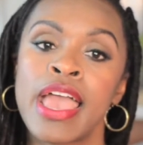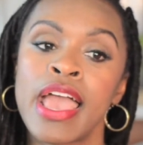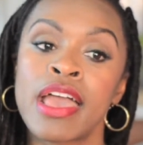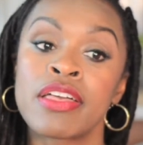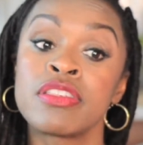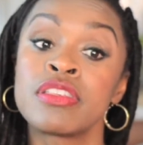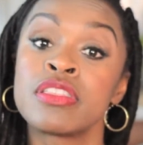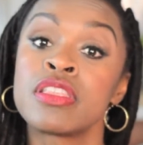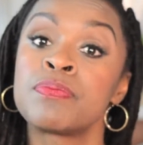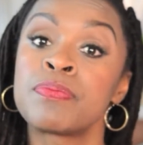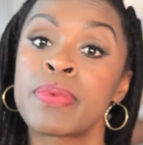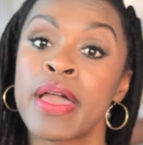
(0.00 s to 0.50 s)

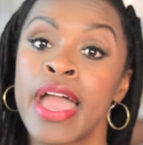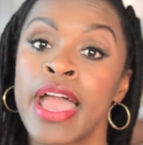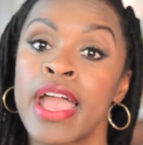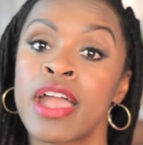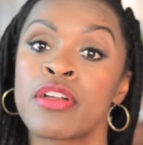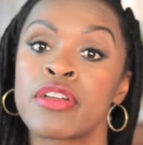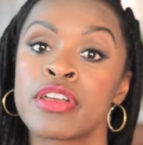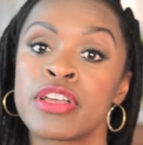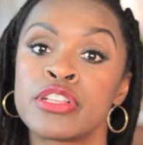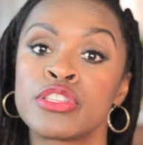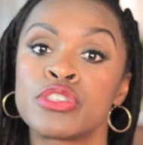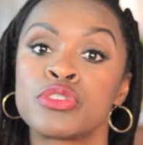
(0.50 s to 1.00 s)
And then the
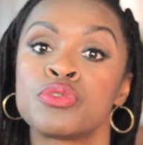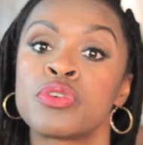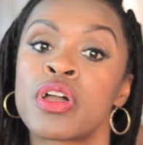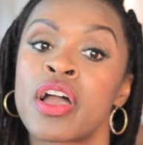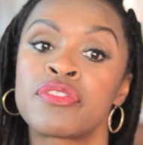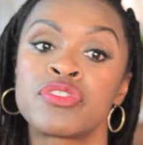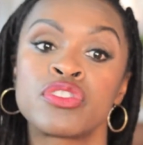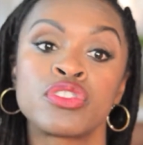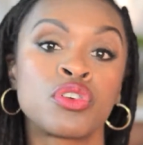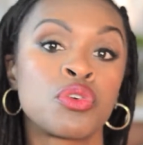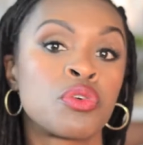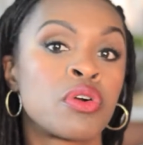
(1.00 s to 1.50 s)
parents who
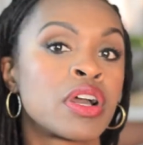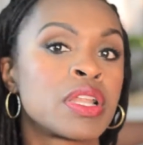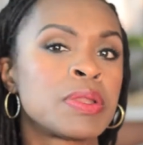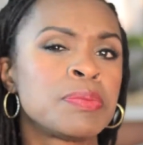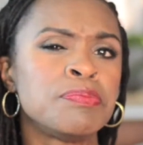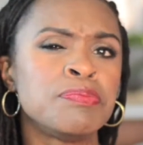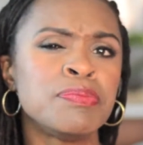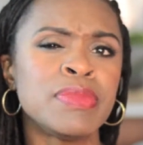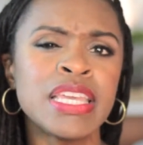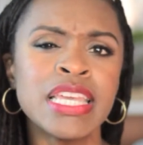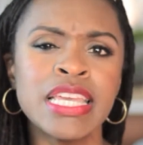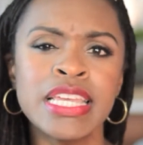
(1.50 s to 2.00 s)
have to go
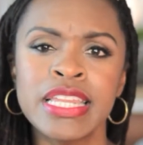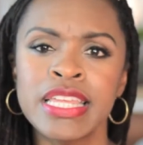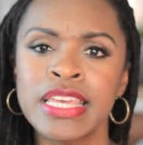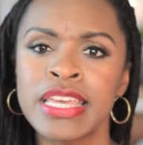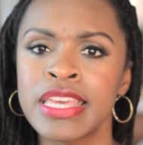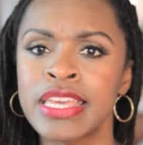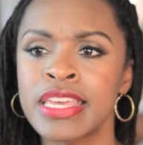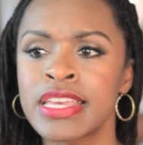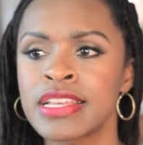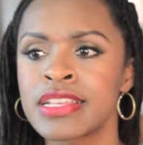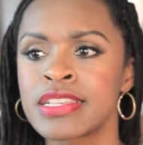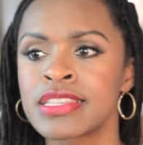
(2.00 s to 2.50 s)
on
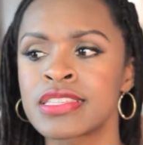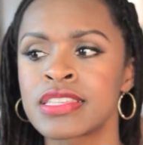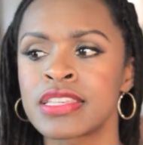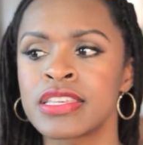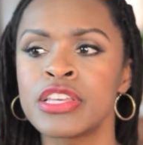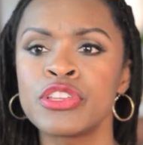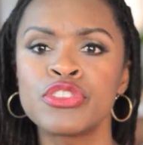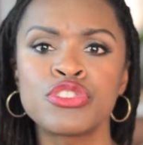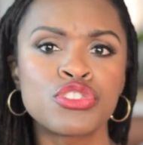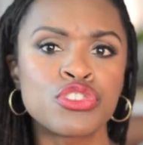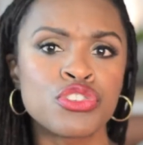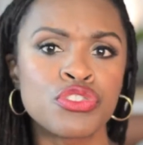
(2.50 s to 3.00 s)
meetings,
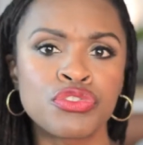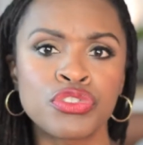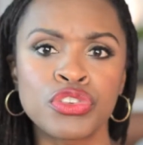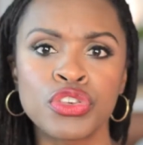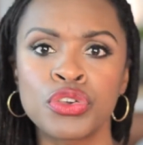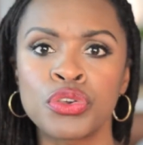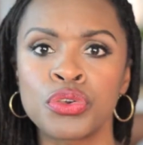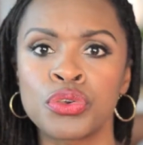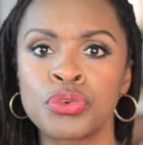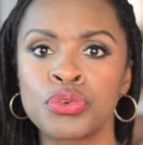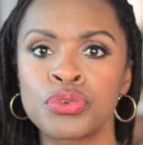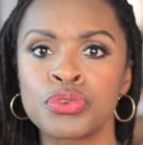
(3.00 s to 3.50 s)

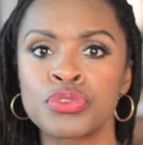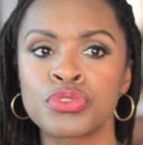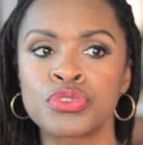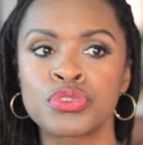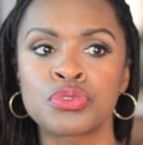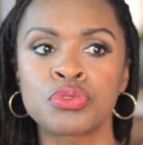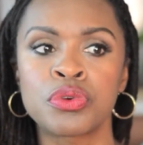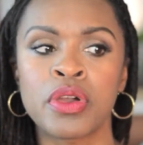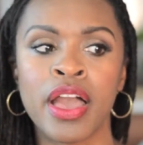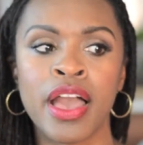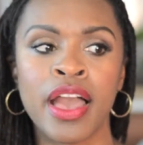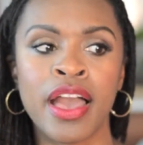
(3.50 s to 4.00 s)
interviews,
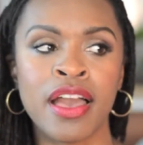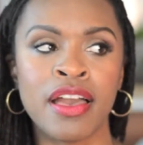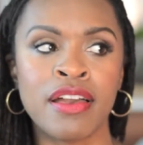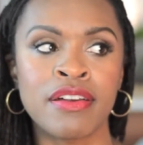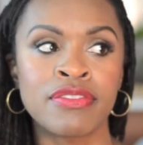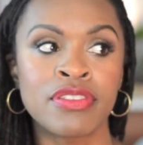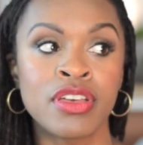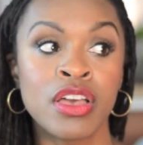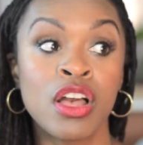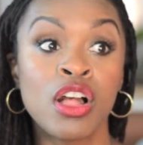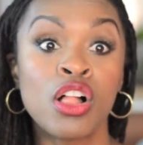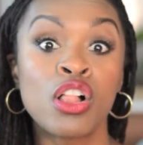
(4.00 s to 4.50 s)
who
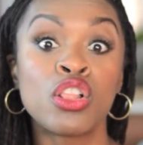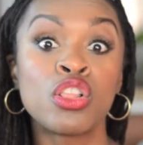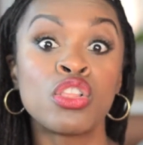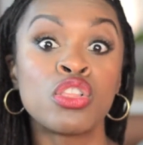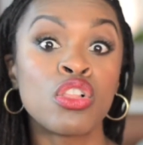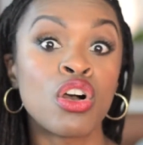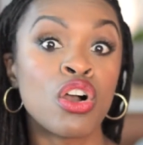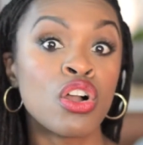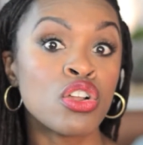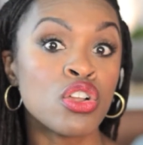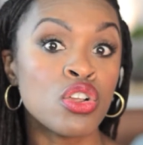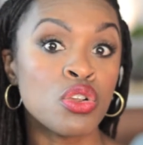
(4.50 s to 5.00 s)
have
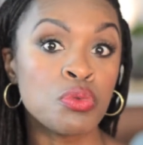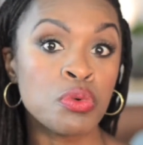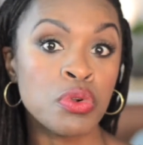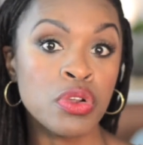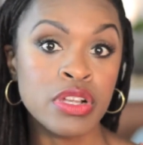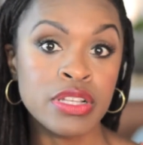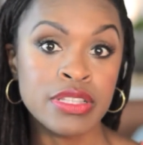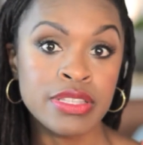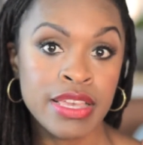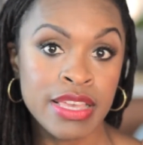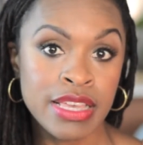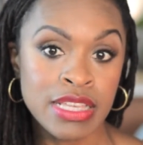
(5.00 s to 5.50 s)
longer
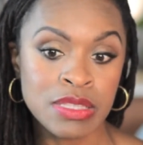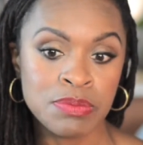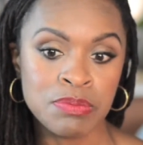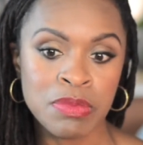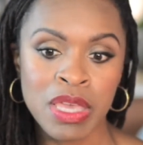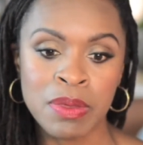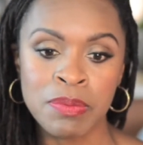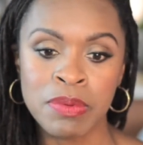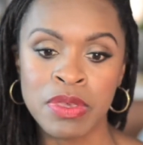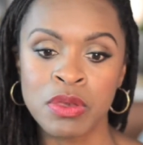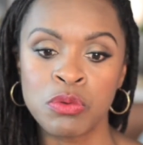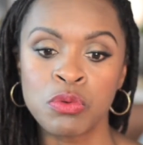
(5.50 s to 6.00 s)
work days
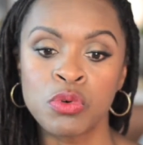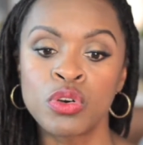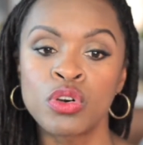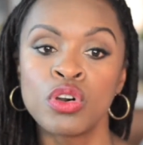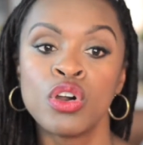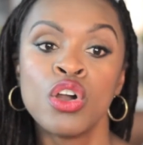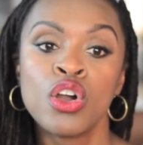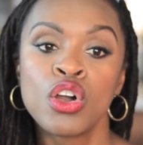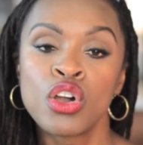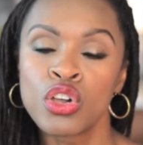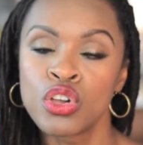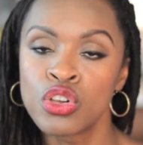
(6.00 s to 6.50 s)
maybe
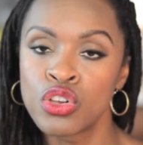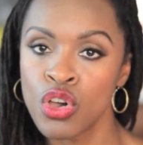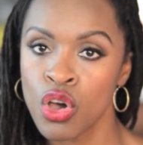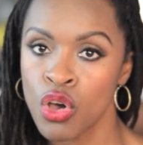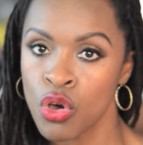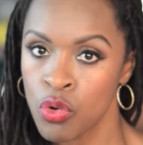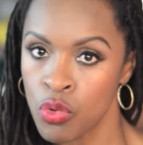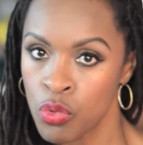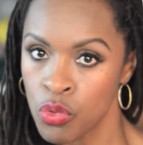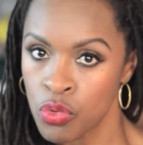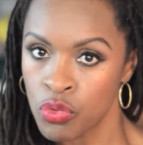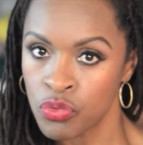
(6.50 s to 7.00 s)
will
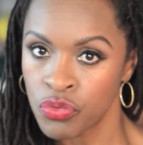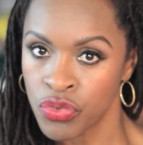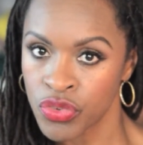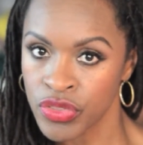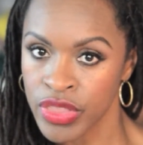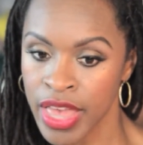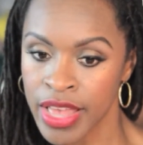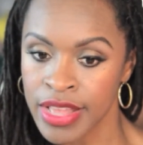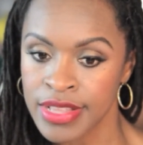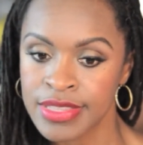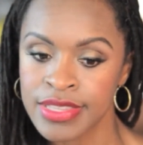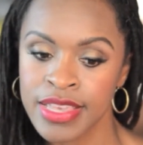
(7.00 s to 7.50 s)
go for
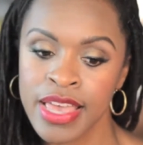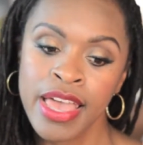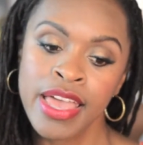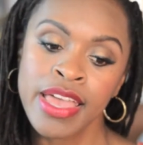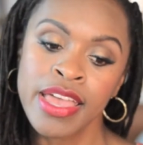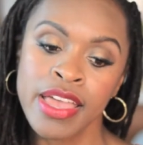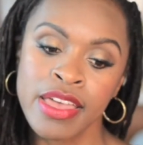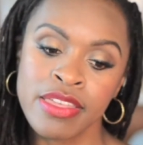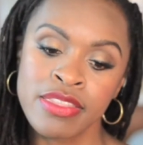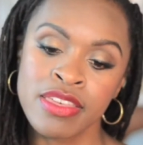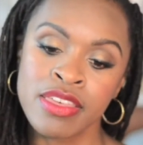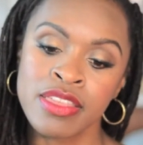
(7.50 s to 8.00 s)
that
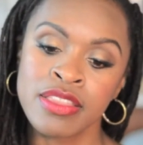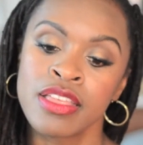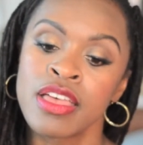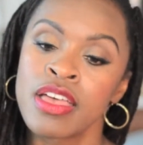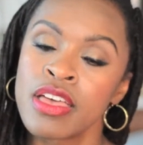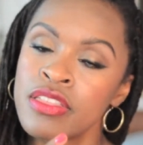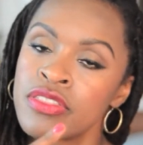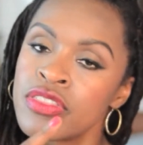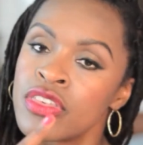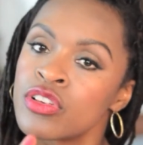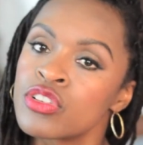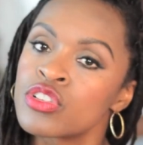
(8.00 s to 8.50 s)
day, and then
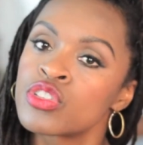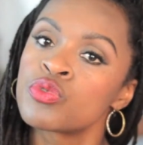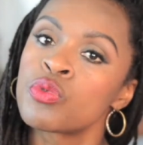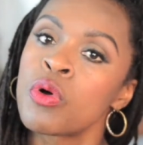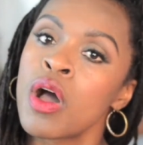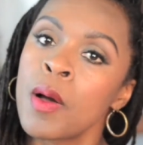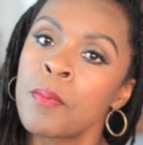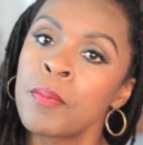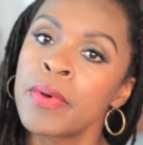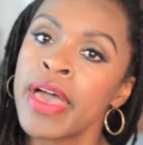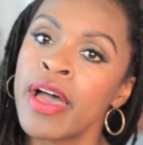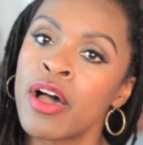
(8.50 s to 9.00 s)
they'll
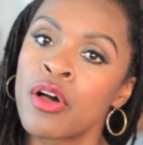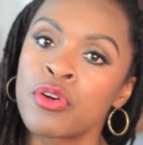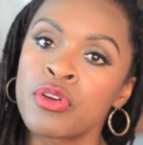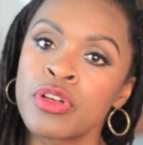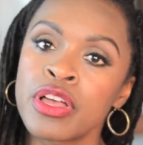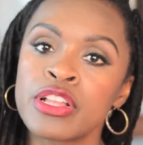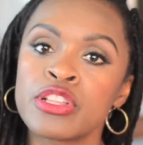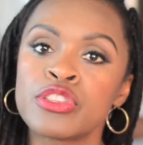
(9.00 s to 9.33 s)
swap out.